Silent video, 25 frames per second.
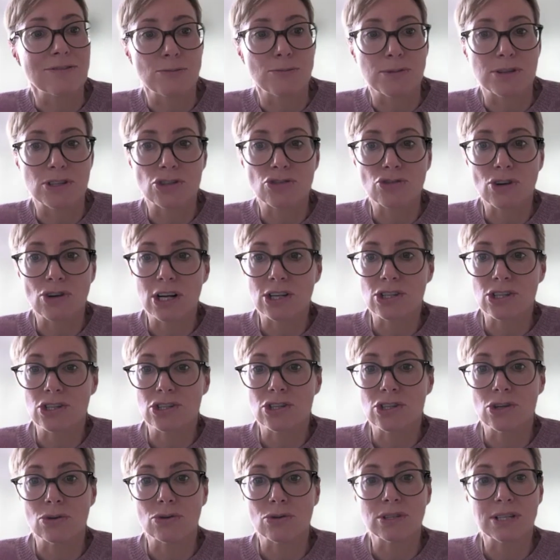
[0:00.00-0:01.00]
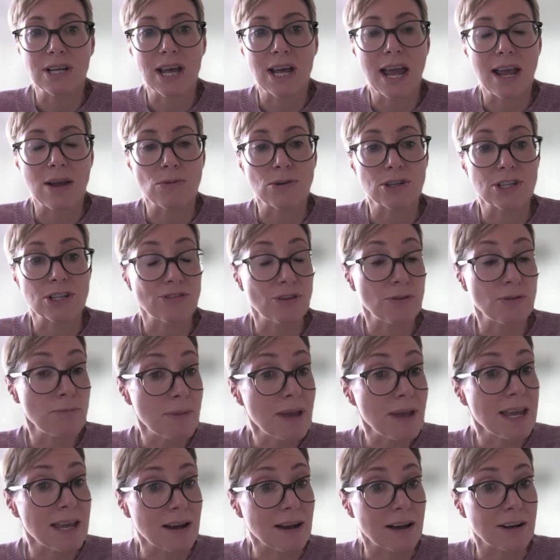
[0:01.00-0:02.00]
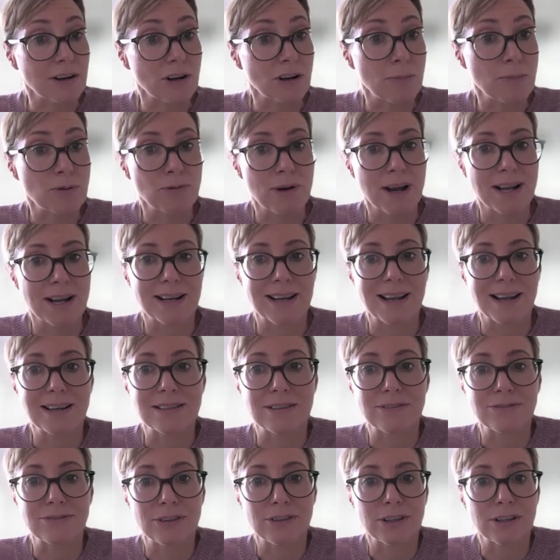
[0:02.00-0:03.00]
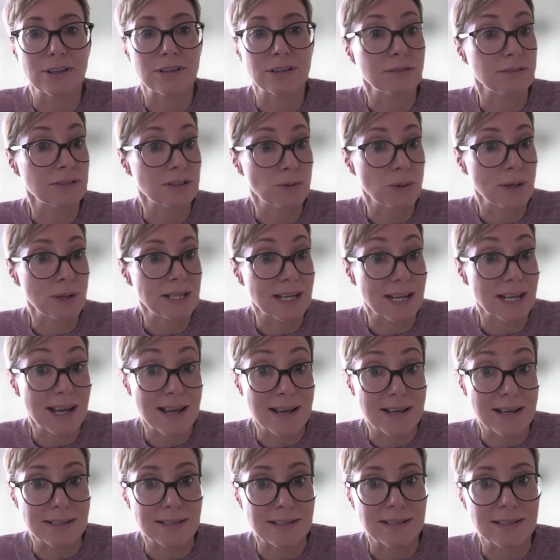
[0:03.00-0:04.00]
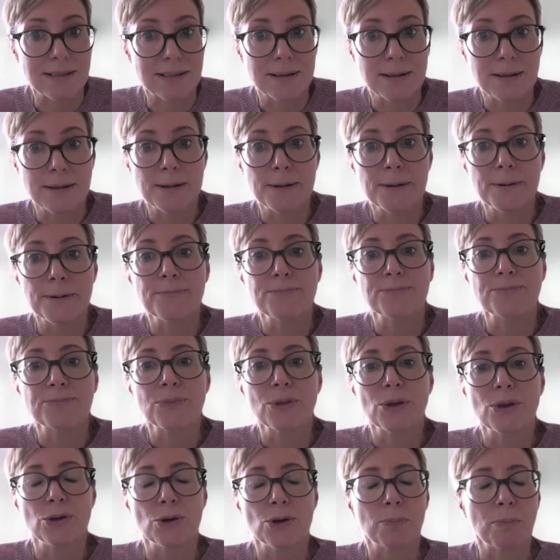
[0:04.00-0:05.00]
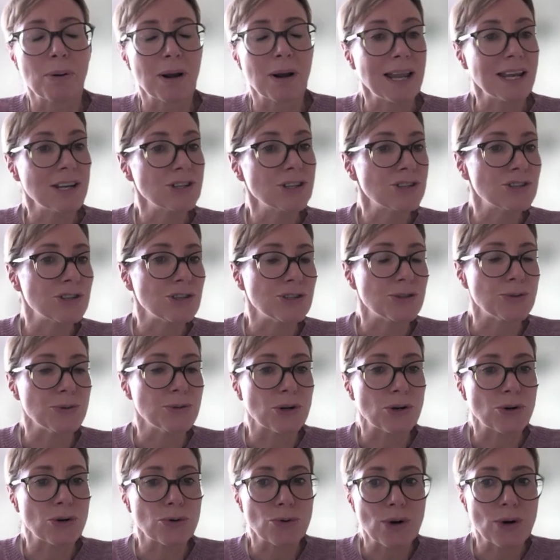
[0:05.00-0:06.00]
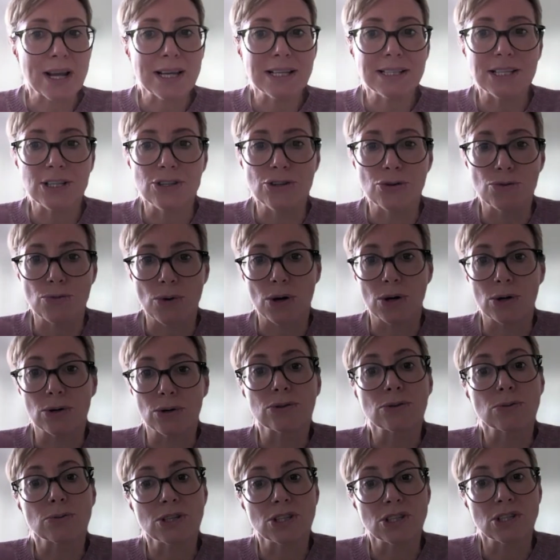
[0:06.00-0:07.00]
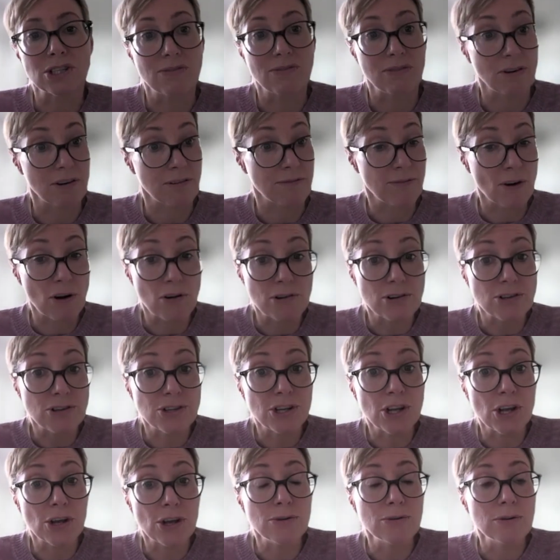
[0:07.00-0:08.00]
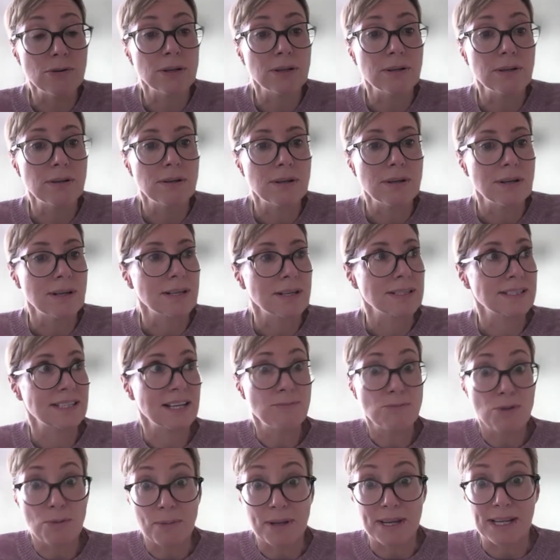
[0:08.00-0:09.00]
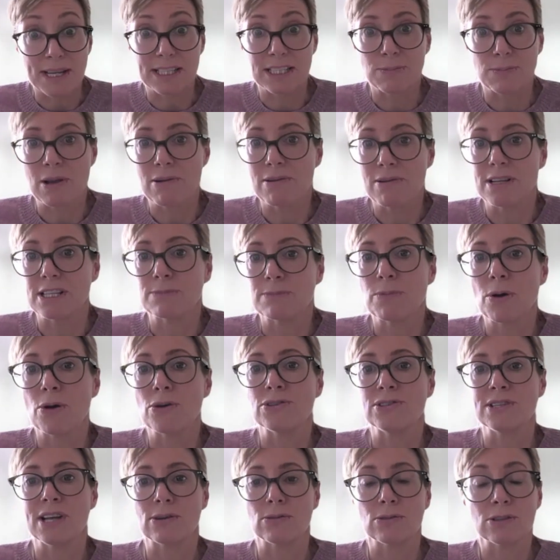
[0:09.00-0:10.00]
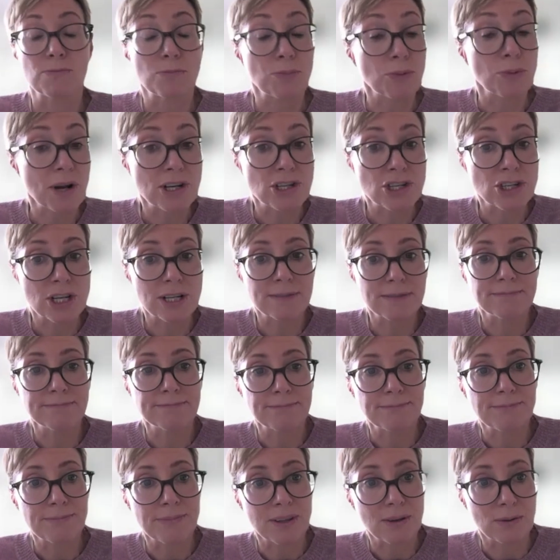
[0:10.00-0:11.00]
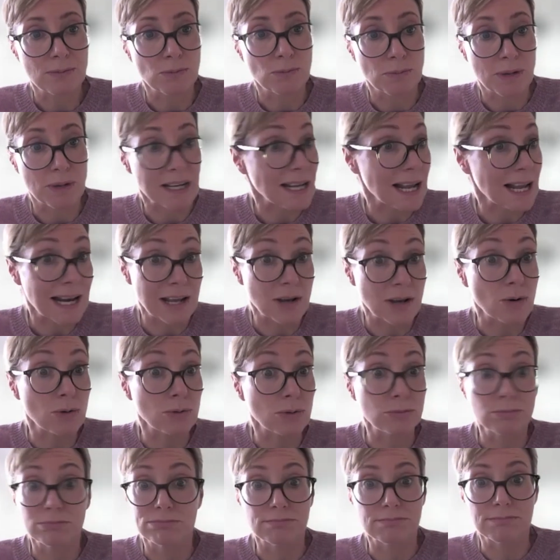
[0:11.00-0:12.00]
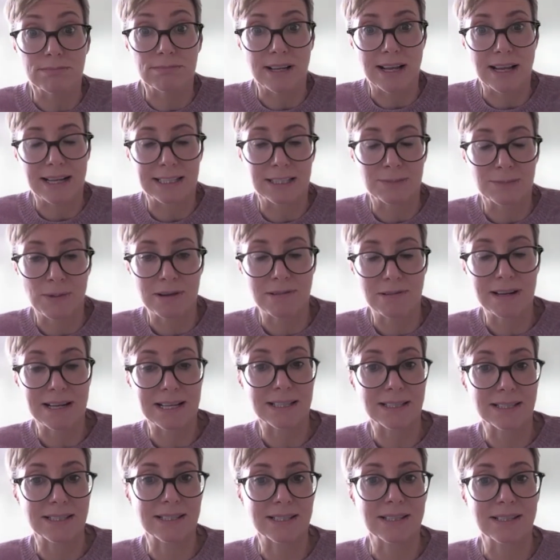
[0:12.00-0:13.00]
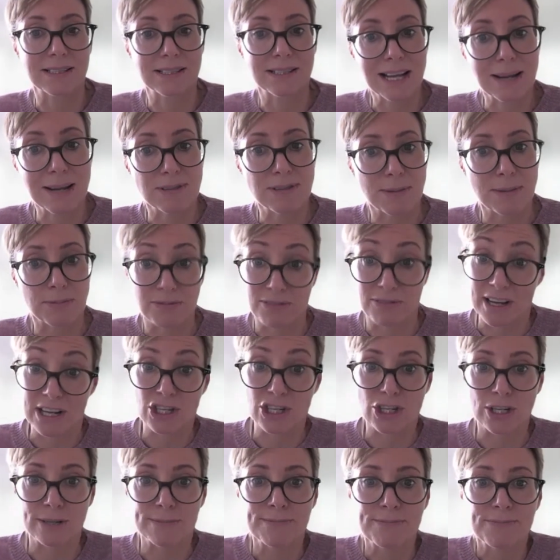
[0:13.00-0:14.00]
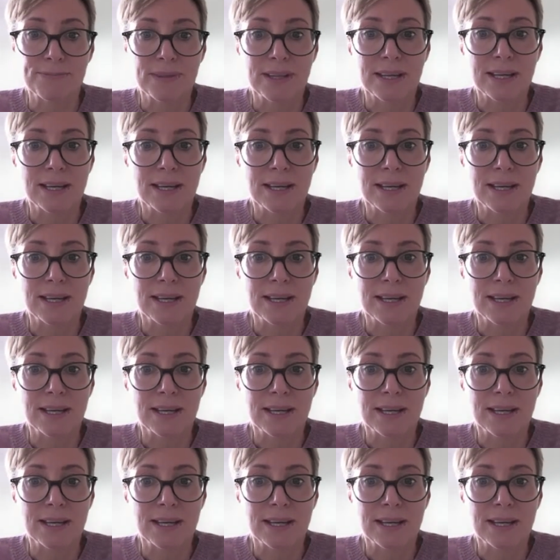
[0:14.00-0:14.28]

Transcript: from a structure to your day, which for me, I'd operated under for 20 years. You're plunged into a crazy new world, which is very foreign to you. Some women experience postnatal depression. We nearly all experience sleep deprivation.